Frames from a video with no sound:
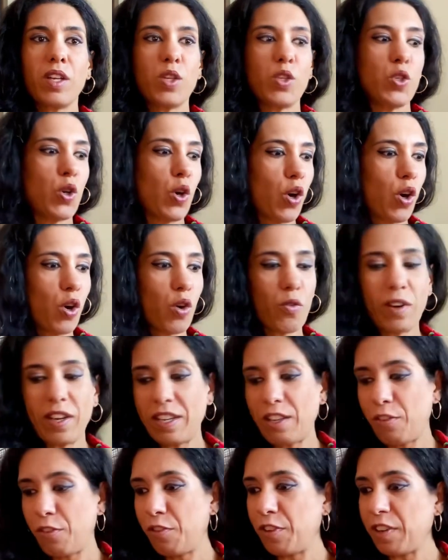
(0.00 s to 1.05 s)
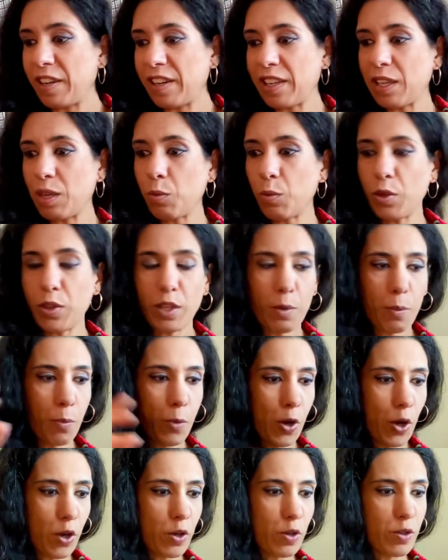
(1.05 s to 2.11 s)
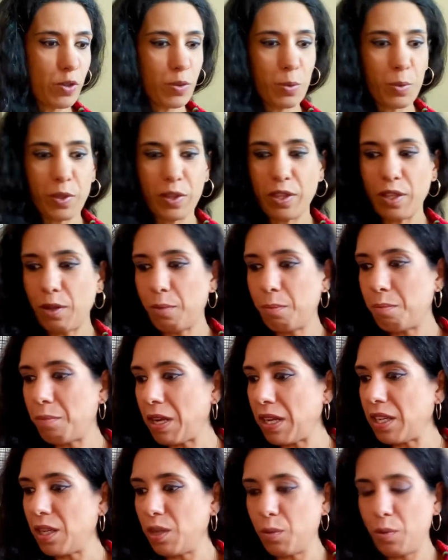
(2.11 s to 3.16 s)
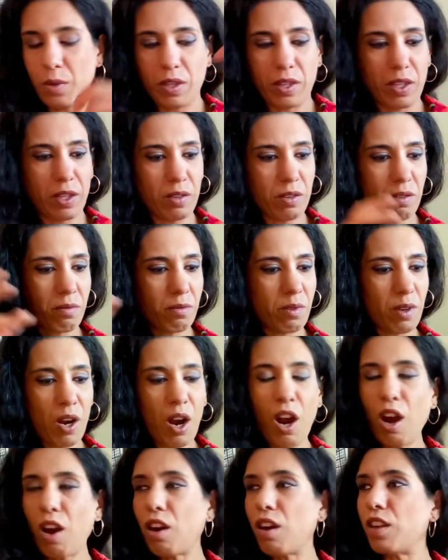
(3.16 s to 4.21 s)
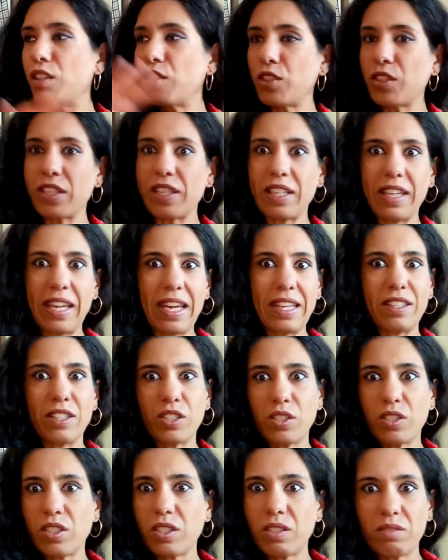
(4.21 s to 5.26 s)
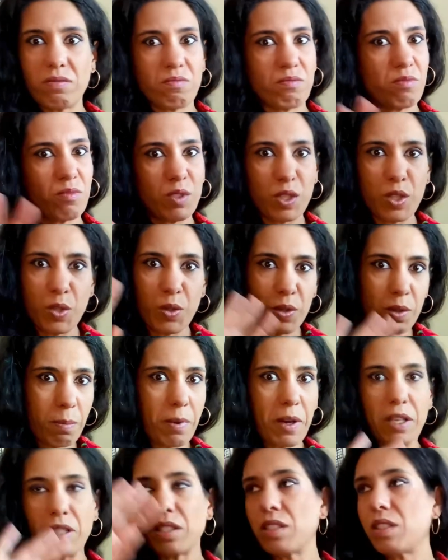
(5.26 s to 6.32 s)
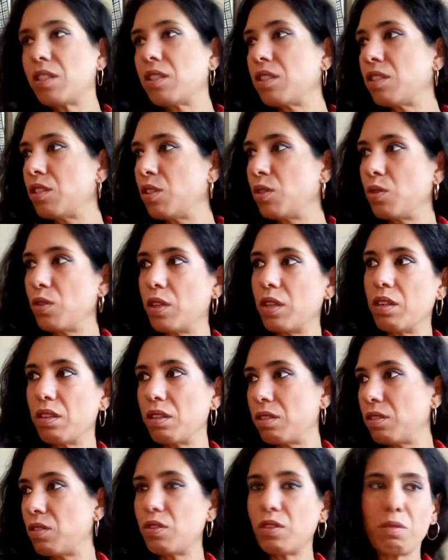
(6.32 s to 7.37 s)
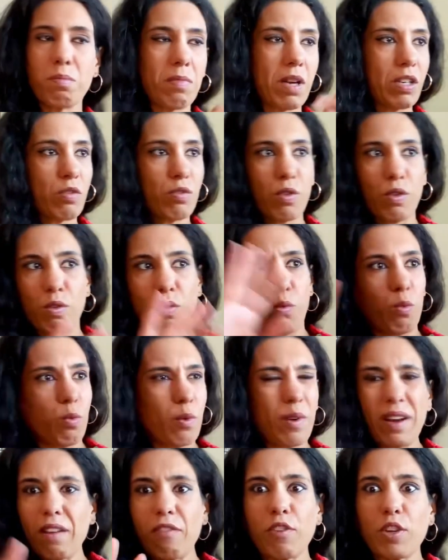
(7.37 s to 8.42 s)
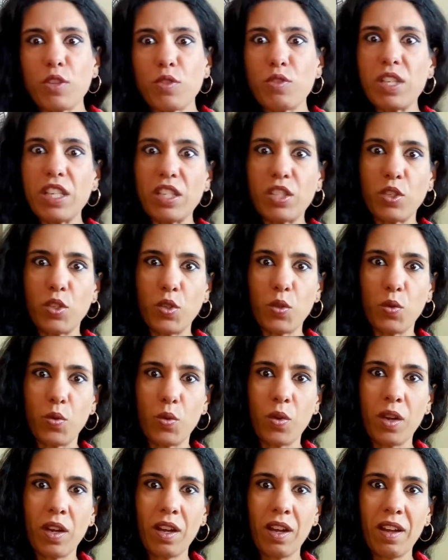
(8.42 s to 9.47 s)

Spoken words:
You're already fiddling with your purse, with your money, with your card to get to the bus, to the metro, whatever you need to do.